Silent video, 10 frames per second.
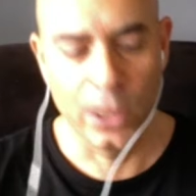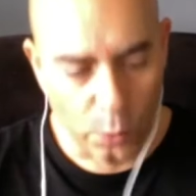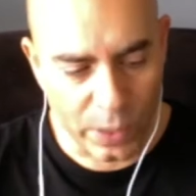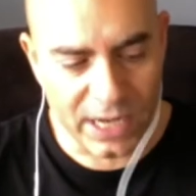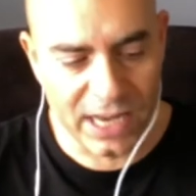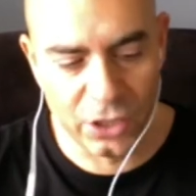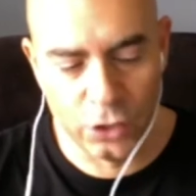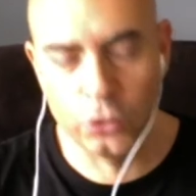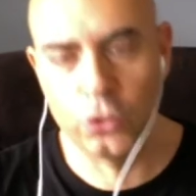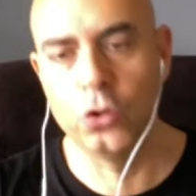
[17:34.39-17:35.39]
we need
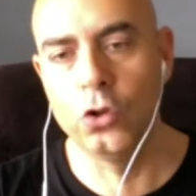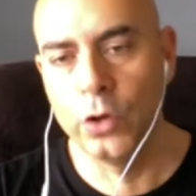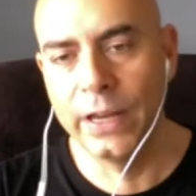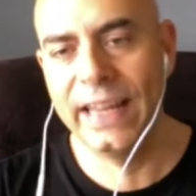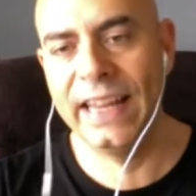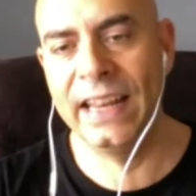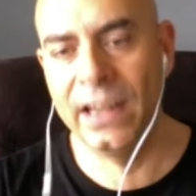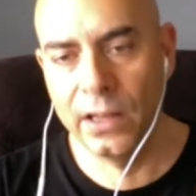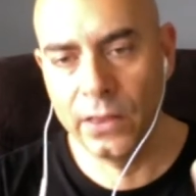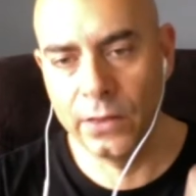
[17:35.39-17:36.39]
you two in
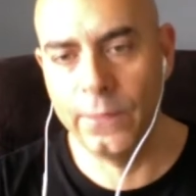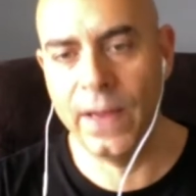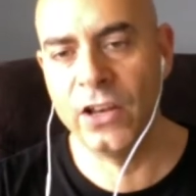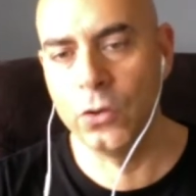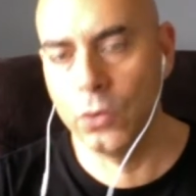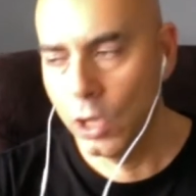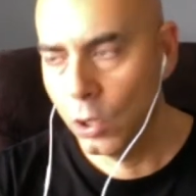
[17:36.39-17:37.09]
the venue.